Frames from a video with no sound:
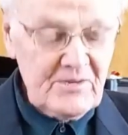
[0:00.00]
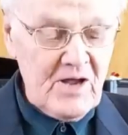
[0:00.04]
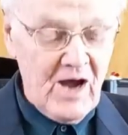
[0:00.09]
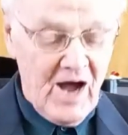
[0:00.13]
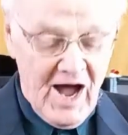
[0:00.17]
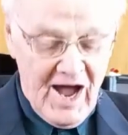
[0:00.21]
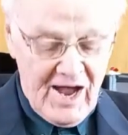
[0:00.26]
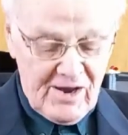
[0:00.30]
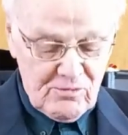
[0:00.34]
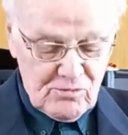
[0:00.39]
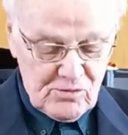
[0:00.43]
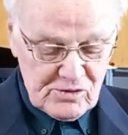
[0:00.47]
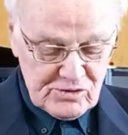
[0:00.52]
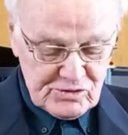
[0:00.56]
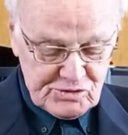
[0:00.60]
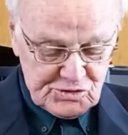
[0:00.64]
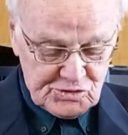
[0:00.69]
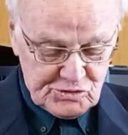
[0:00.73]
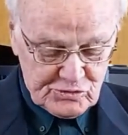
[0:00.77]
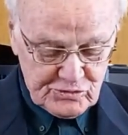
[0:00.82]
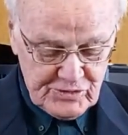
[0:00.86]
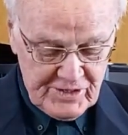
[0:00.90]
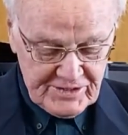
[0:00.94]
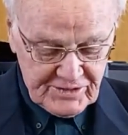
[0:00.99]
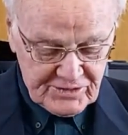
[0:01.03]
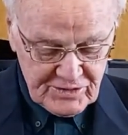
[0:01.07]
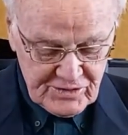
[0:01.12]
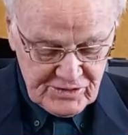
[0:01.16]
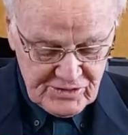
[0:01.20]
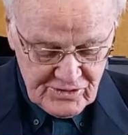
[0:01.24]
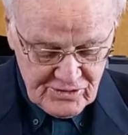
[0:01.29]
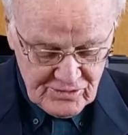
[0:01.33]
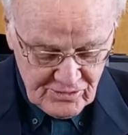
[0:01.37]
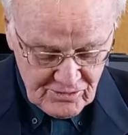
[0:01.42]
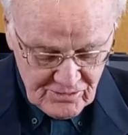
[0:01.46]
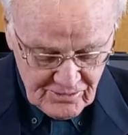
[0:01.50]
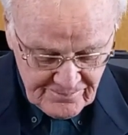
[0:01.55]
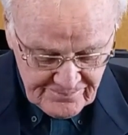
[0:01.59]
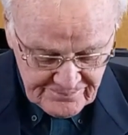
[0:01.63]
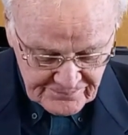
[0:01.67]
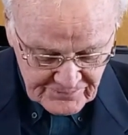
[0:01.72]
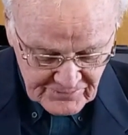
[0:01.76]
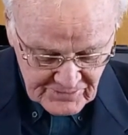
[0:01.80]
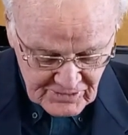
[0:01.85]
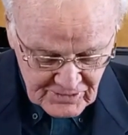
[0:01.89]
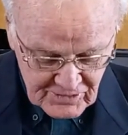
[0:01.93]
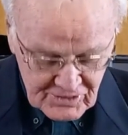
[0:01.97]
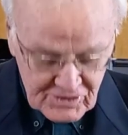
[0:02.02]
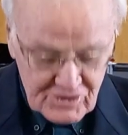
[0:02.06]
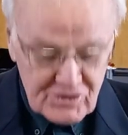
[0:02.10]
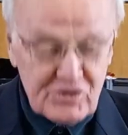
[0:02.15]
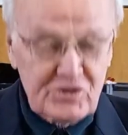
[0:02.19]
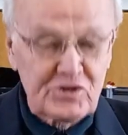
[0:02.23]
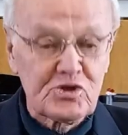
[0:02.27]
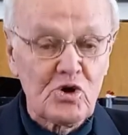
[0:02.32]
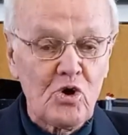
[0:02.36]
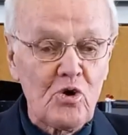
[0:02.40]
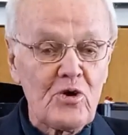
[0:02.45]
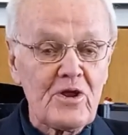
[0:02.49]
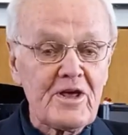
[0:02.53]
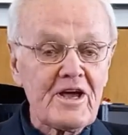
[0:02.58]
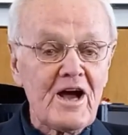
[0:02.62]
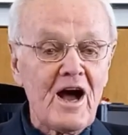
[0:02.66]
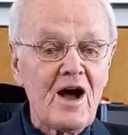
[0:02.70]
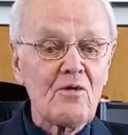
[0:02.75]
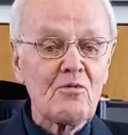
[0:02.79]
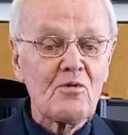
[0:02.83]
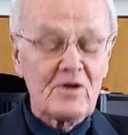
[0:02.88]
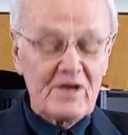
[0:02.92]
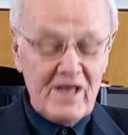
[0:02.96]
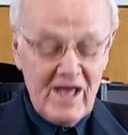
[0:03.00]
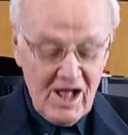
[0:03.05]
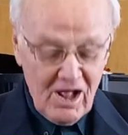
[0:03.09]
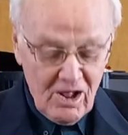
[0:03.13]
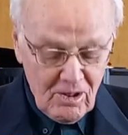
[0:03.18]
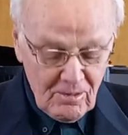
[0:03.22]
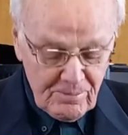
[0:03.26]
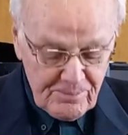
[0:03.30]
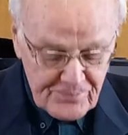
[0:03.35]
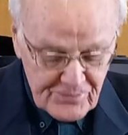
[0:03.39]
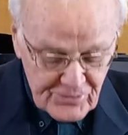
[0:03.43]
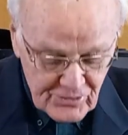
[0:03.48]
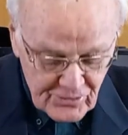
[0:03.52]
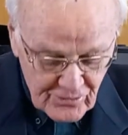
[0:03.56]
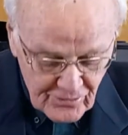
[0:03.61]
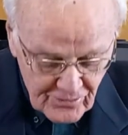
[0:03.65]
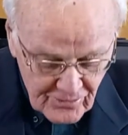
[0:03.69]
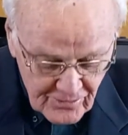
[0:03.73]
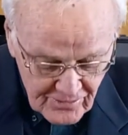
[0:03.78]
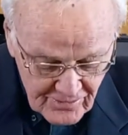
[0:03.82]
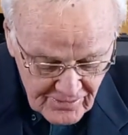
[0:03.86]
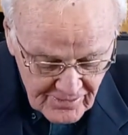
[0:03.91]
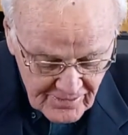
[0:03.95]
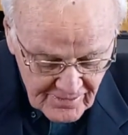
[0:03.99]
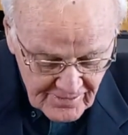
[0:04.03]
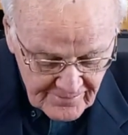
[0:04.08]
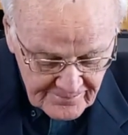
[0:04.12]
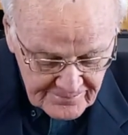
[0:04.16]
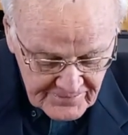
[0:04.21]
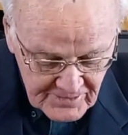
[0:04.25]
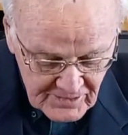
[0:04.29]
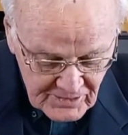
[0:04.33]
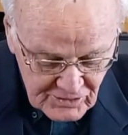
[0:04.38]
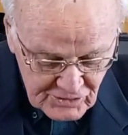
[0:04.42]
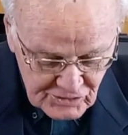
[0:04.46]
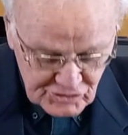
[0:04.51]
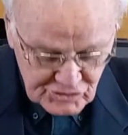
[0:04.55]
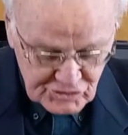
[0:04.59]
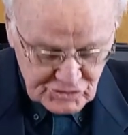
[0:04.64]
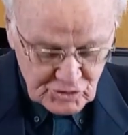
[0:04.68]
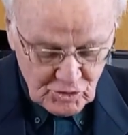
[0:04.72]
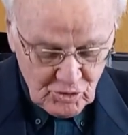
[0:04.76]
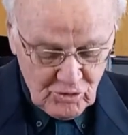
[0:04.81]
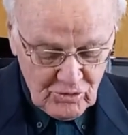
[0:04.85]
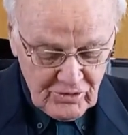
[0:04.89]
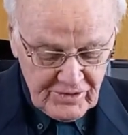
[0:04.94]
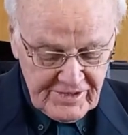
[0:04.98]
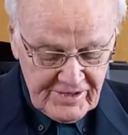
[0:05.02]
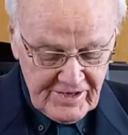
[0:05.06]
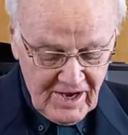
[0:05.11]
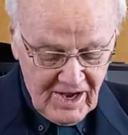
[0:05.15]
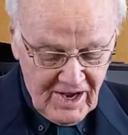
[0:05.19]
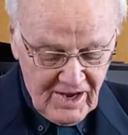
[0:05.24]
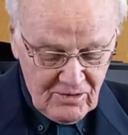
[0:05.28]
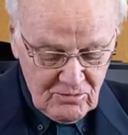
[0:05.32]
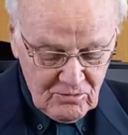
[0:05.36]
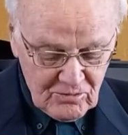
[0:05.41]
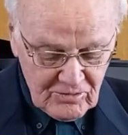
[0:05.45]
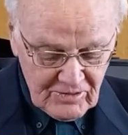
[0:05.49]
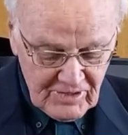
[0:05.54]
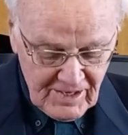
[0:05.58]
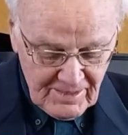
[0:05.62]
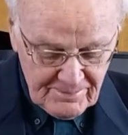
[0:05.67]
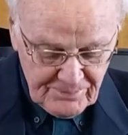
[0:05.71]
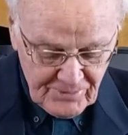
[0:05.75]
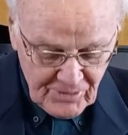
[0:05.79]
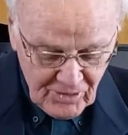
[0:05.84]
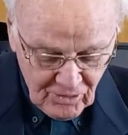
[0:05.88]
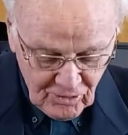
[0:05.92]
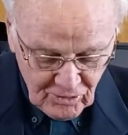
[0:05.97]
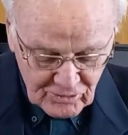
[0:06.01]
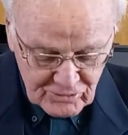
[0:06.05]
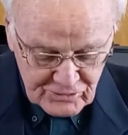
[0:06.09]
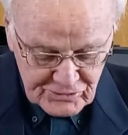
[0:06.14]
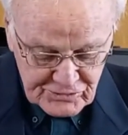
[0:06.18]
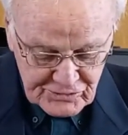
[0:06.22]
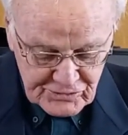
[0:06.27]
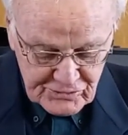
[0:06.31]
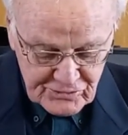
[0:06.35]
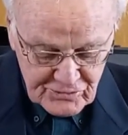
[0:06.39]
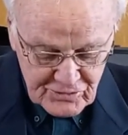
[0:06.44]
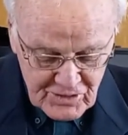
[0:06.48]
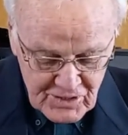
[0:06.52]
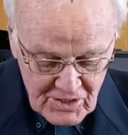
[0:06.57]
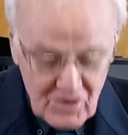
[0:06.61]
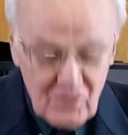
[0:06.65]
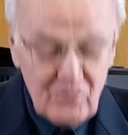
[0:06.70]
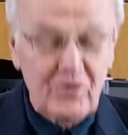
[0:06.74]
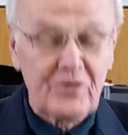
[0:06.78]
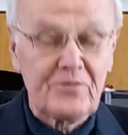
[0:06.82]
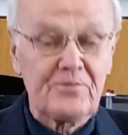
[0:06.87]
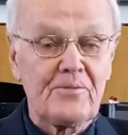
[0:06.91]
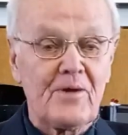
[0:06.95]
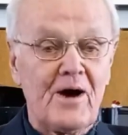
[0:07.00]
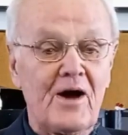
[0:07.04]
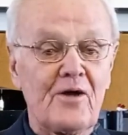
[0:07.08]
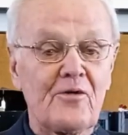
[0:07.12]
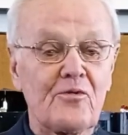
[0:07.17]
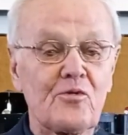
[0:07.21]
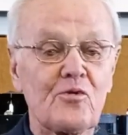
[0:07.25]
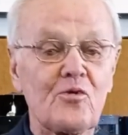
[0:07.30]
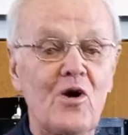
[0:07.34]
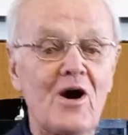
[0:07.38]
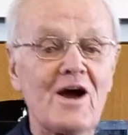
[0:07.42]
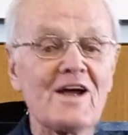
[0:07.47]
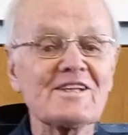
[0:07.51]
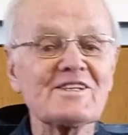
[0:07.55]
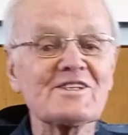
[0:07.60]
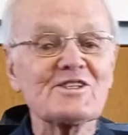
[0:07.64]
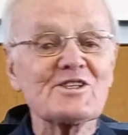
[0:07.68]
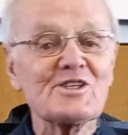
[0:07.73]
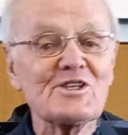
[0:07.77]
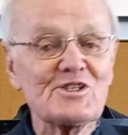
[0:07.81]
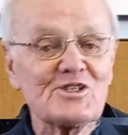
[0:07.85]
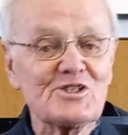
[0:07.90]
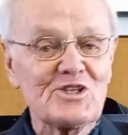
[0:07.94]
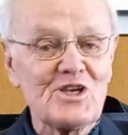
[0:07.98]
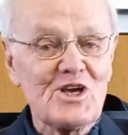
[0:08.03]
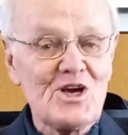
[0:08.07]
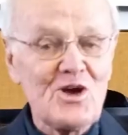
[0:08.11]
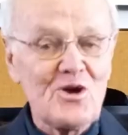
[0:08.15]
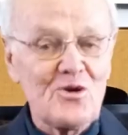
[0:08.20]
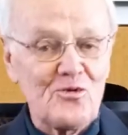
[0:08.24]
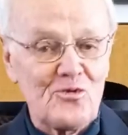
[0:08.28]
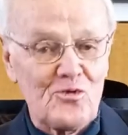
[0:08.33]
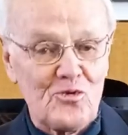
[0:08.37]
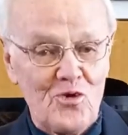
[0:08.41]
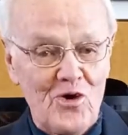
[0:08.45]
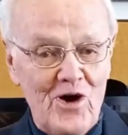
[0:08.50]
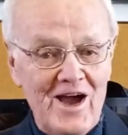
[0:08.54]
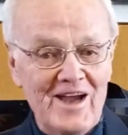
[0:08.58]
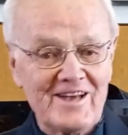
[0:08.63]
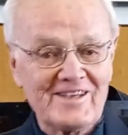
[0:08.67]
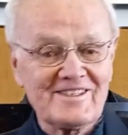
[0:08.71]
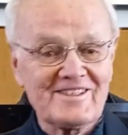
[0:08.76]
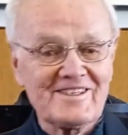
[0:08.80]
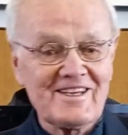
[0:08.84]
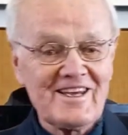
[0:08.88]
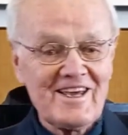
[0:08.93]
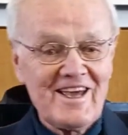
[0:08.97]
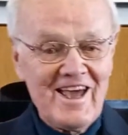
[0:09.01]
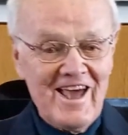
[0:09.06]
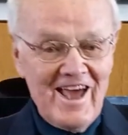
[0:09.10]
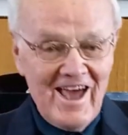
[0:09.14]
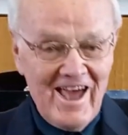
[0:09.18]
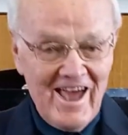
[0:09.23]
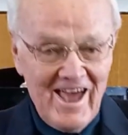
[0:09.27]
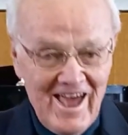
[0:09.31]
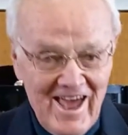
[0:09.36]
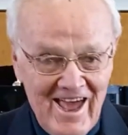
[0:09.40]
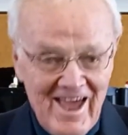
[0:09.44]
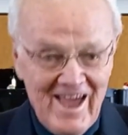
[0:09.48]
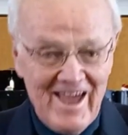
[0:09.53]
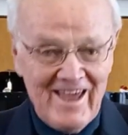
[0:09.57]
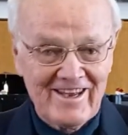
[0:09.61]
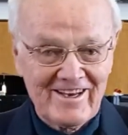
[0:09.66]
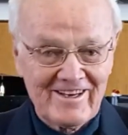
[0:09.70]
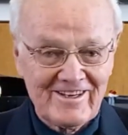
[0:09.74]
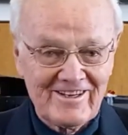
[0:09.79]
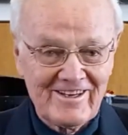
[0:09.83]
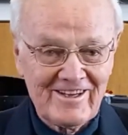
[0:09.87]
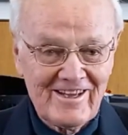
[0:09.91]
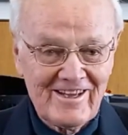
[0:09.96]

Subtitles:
I will strengthen you. Surely I will help you. Surely I will uphold you with my righteous right hand.